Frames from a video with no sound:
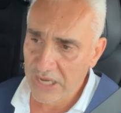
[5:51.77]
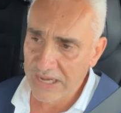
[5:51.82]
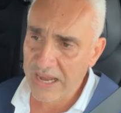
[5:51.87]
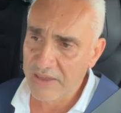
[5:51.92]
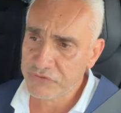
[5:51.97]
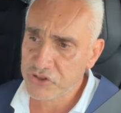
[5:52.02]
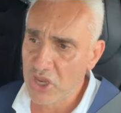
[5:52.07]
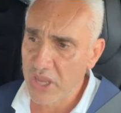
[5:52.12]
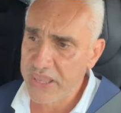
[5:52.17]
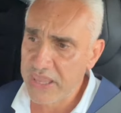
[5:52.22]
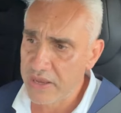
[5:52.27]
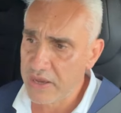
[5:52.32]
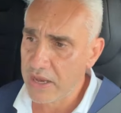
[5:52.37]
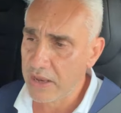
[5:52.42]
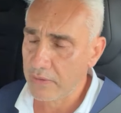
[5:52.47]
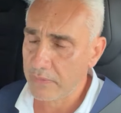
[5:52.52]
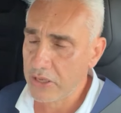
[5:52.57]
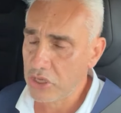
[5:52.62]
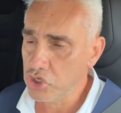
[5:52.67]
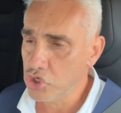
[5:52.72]
I'd love to
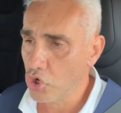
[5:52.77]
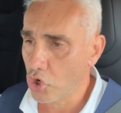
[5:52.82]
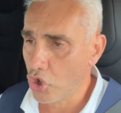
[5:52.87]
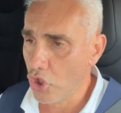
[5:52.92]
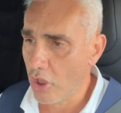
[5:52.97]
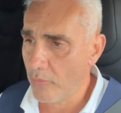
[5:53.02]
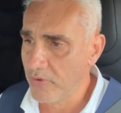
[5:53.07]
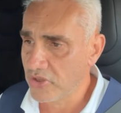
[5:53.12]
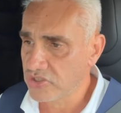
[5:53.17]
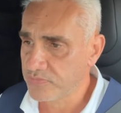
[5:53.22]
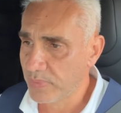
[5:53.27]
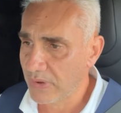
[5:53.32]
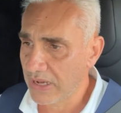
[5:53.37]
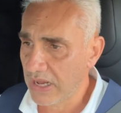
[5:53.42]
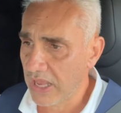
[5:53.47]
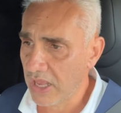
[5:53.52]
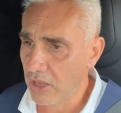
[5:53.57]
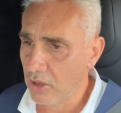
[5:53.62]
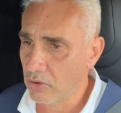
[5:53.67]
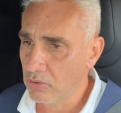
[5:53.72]
hear in your comments
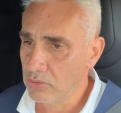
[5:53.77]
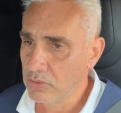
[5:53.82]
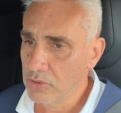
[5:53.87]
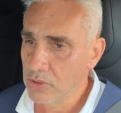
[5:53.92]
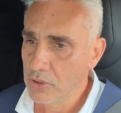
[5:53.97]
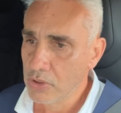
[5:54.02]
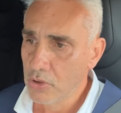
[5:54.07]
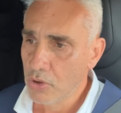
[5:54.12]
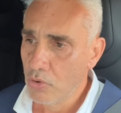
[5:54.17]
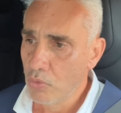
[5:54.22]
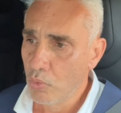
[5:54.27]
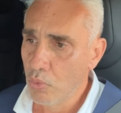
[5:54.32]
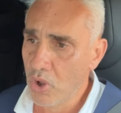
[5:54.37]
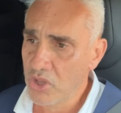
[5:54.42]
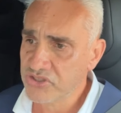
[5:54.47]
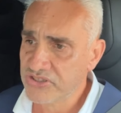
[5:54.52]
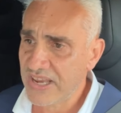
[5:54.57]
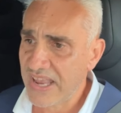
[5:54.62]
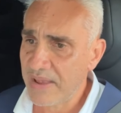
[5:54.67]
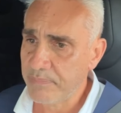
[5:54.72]
below
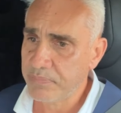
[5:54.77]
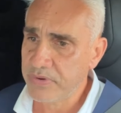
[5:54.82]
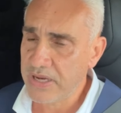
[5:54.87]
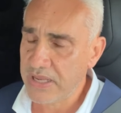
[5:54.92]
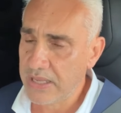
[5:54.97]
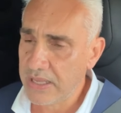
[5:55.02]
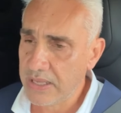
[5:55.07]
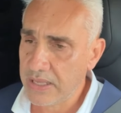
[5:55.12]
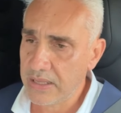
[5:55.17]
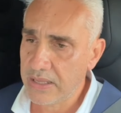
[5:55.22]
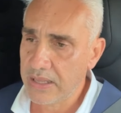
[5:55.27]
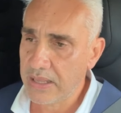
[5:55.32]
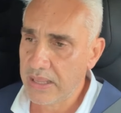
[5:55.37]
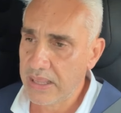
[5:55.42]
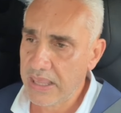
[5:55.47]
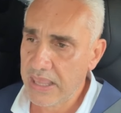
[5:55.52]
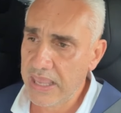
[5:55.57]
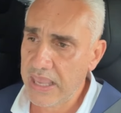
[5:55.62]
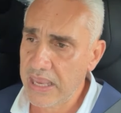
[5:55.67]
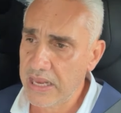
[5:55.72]
what's
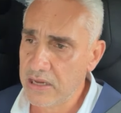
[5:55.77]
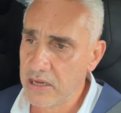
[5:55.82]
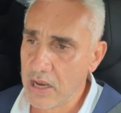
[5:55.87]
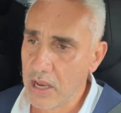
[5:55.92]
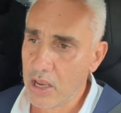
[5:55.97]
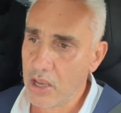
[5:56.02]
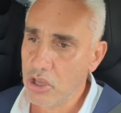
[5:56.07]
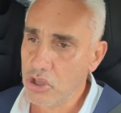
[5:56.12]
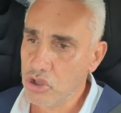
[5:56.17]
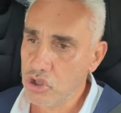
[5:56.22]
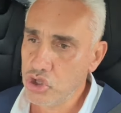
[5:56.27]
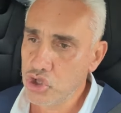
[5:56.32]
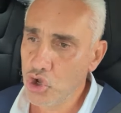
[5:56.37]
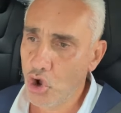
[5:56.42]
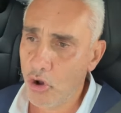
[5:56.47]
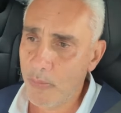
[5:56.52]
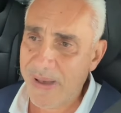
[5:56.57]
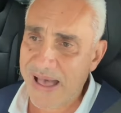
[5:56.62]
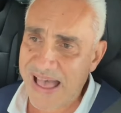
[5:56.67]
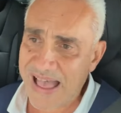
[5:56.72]
happening in
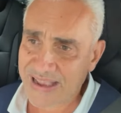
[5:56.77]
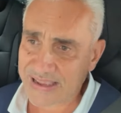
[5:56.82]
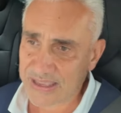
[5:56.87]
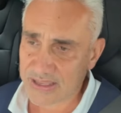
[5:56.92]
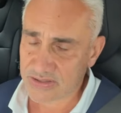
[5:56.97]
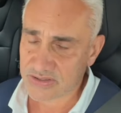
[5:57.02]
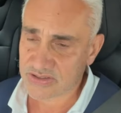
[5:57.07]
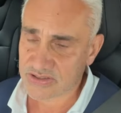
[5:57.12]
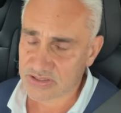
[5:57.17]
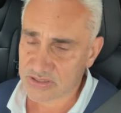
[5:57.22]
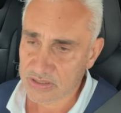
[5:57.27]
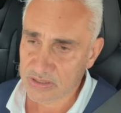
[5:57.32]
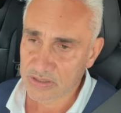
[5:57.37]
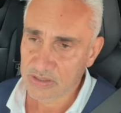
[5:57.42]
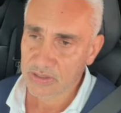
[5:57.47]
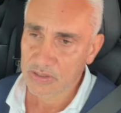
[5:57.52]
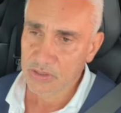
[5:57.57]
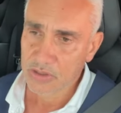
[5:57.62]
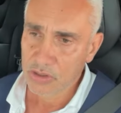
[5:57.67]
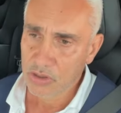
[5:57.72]
your markets.
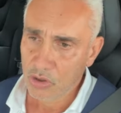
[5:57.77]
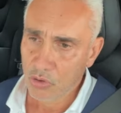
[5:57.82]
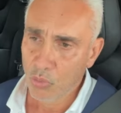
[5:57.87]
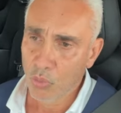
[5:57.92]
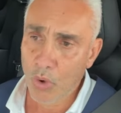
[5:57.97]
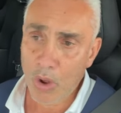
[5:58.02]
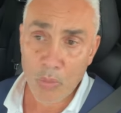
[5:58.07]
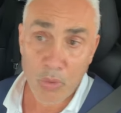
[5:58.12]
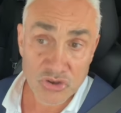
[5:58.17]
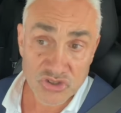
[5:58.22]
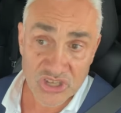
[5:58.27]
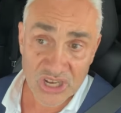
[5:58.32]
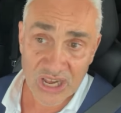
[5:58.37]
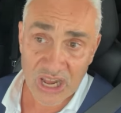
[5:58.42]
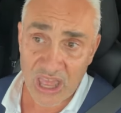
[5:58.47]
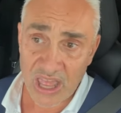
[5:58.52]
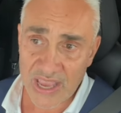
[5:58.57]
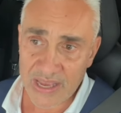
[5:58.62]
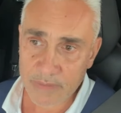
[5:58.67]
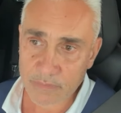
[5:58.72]
What was
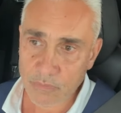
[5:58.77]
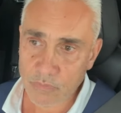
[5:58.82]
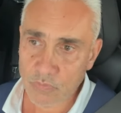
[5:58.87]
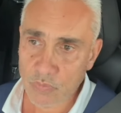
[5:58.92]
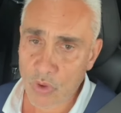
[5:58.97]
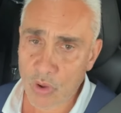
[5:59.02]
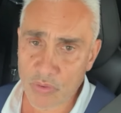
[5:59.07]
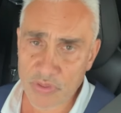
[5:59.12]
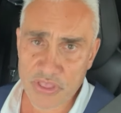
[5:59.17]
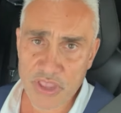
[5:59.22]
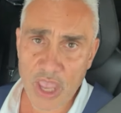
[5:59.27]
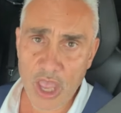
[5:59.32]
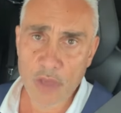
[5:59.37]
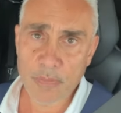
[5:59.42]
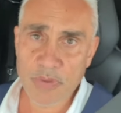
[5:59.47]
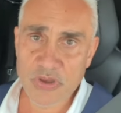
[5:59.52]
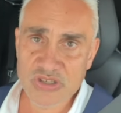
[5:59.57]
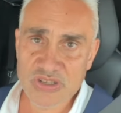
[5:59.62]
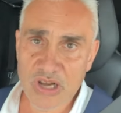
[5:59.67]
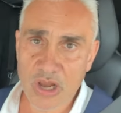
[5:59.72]
it like? What were the
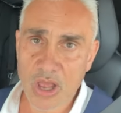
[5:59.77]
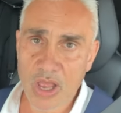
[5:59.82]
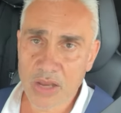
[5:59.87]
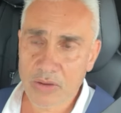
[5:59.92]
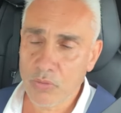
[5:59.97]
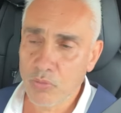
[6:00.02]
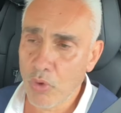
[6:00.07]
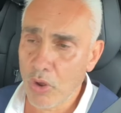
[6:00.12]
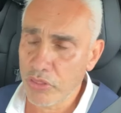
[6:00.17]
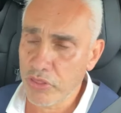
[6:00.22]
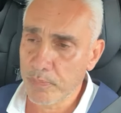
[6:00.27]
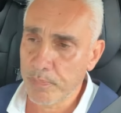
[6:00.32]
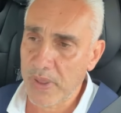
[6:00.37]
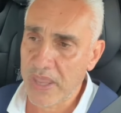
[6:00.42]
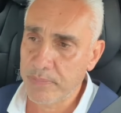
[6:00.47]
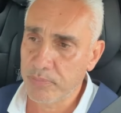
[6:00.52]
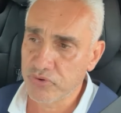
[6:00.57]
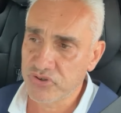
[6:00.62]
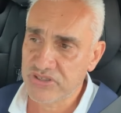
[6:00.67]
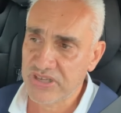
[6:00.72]
opens like? What were the
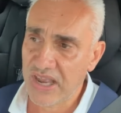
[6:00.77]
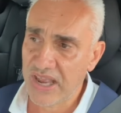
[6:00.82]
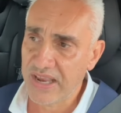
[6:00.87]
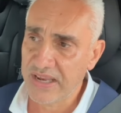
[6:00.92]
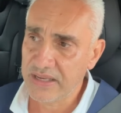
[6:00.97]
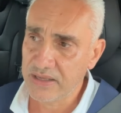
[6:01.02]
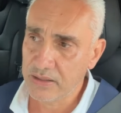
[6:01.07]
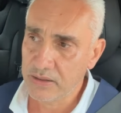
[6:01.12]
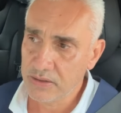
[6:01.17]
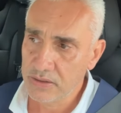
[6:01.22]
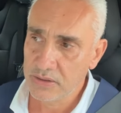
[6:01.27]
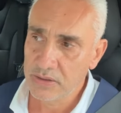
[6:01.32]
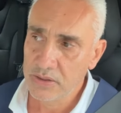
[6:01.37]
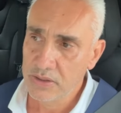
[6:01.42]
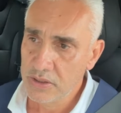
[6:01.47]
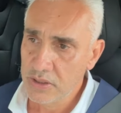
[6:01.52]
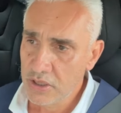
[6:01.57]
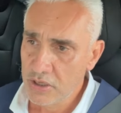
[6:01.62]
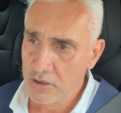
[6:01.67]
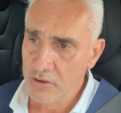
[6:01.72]
people
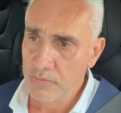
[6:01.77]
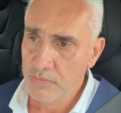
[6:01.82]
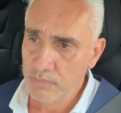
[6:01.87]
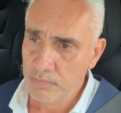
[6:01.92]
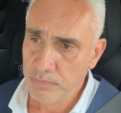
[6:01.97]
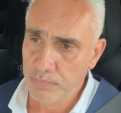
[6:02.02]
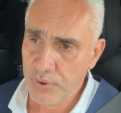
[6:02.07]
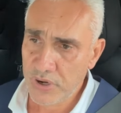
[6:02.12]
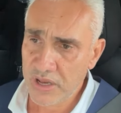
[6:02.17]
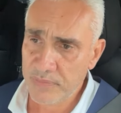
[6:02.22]
saying?